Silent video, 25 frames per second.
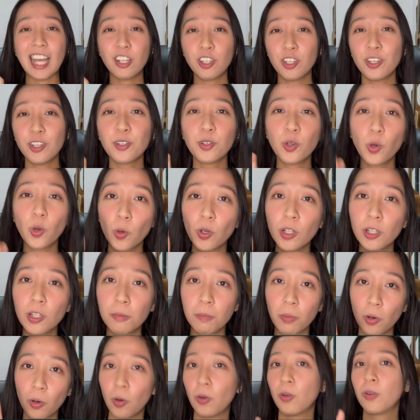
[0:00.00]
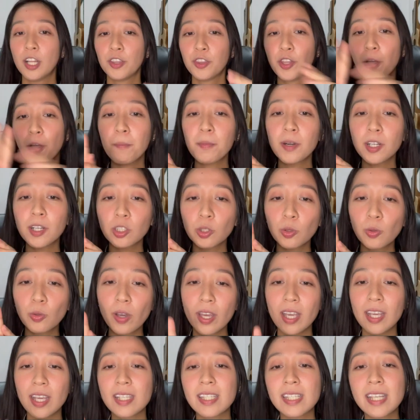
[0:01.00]
Ano yung goal mo? Number two
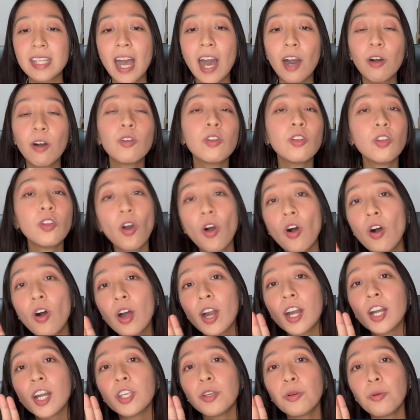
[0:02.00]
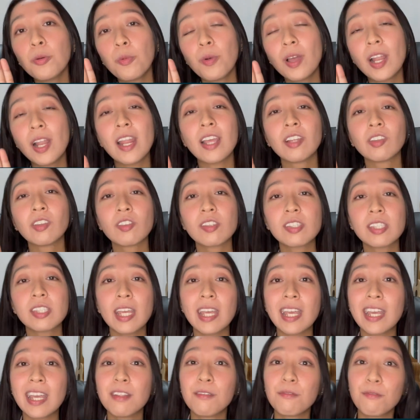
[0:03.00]
is, how long are you willing to
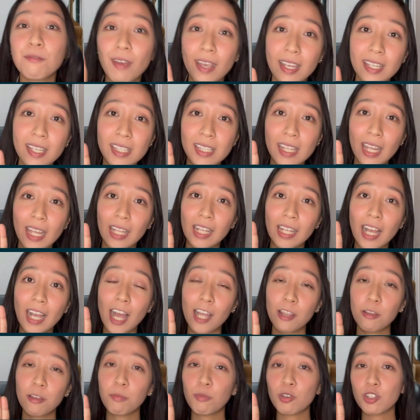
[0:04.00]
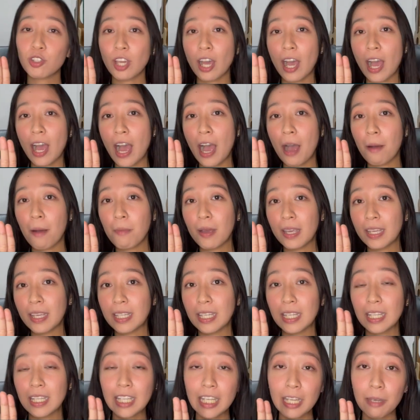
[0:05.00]
stay invested? Gaano mo siya kahaba
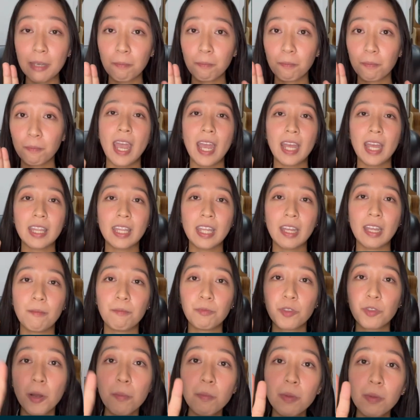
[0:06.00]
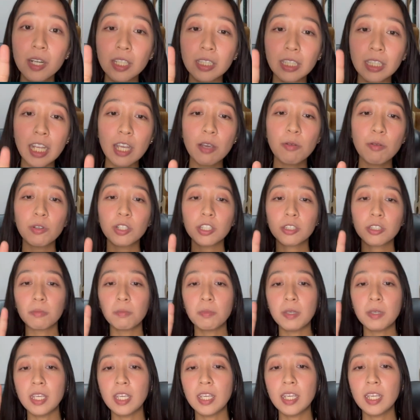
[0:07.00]
ikikip? And then number three
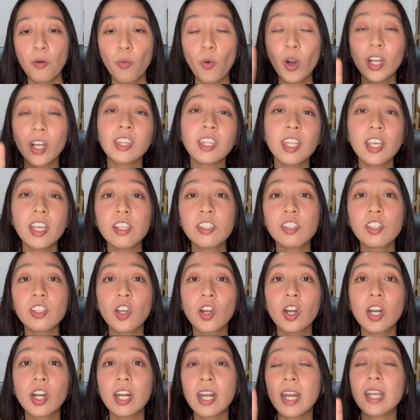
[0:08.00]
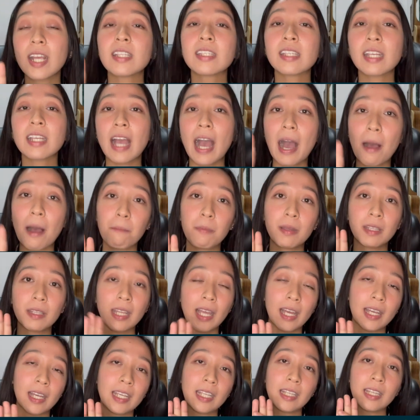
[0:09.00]
would be, what is your risk
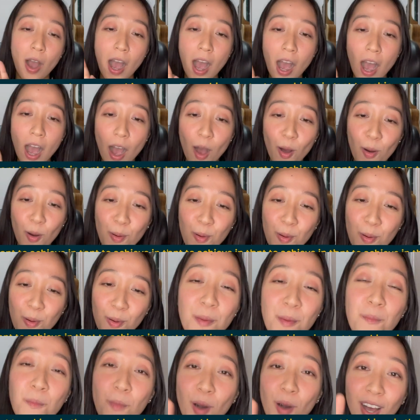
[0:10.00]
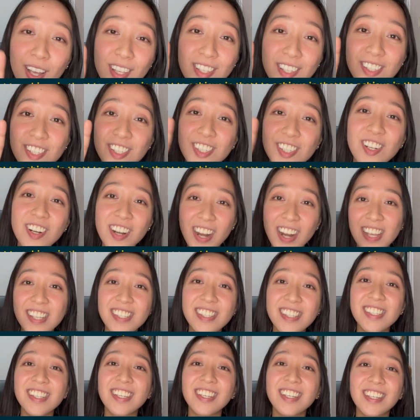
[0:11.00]
appetite? How much
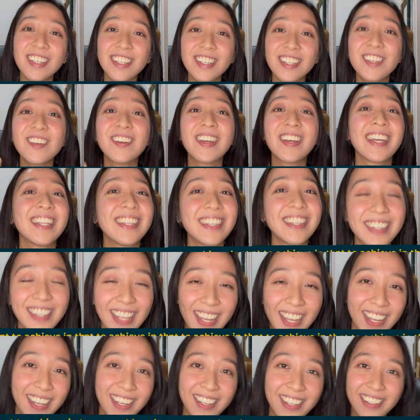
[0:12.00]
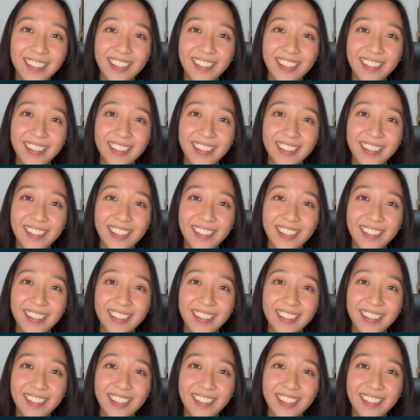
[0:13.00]
risk you can take?